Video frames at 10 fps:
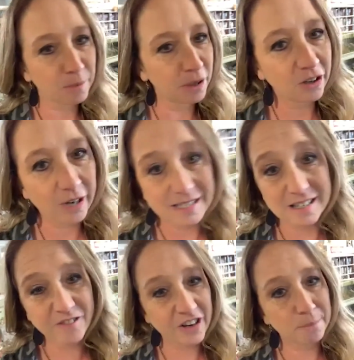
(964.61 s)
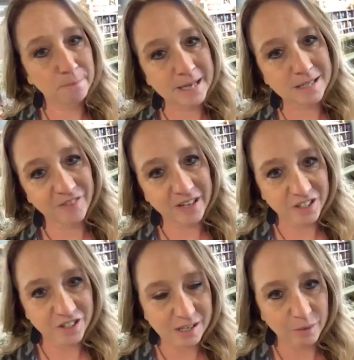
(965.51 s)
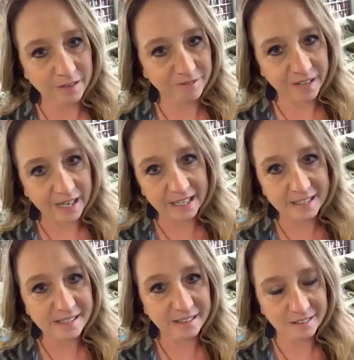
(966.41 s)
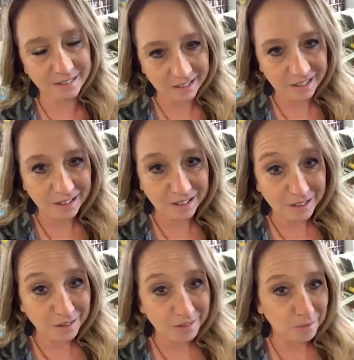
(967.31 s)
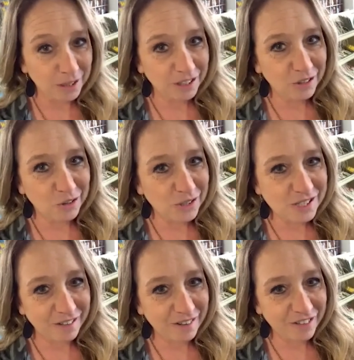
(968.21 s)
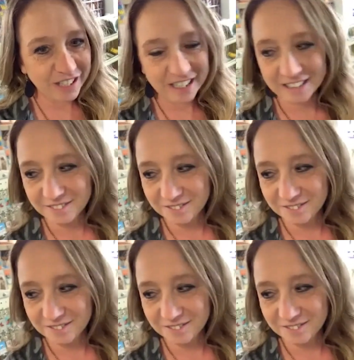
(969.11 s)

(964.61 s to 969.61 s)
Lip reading: bringing you guys the very best vendors that we can find, and bringing you cool stuff every day.